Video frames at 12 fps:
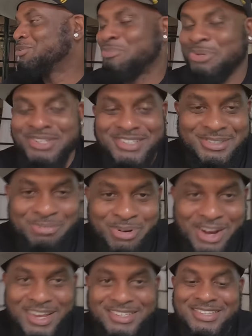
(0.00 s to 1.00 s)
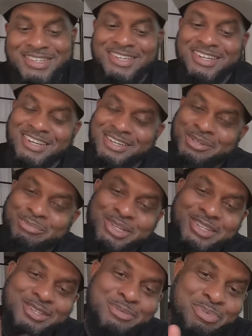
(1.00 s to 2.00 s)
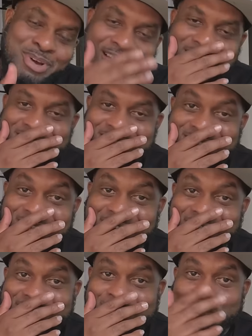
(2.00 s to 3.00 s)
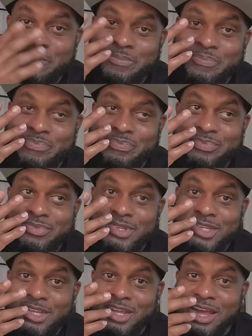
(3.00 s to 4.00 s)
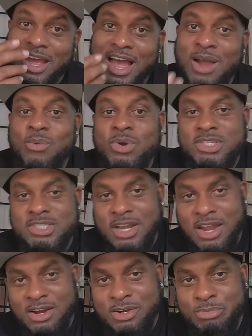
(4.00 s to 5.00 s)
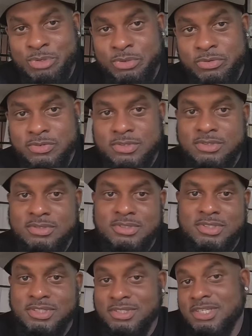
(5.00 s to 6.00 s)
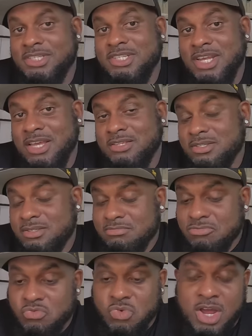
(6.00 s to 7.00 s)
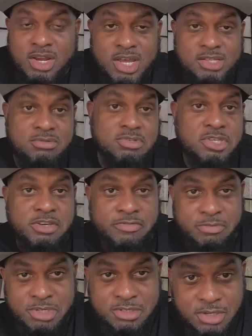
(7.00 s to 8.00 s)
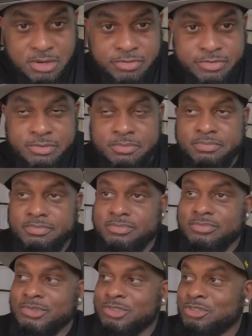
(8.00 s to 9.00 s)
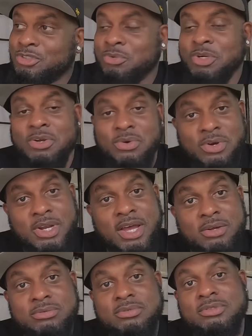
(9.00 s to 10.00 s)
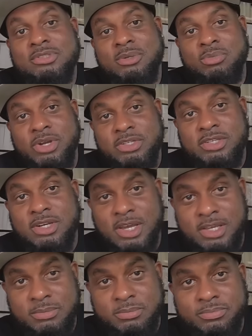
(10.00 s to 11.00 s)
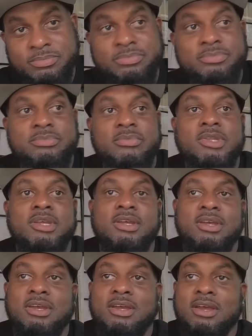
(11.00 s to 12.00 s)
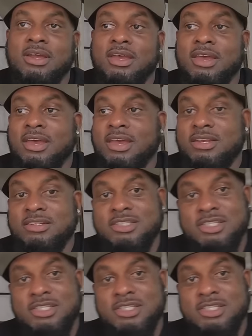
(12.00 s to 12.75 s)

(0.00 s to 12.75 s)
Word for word: you spoiled the surprise but the surprise is guys i want to check out her moves she says she dances. Why not see it for myself? So we're going out somewhere tonight and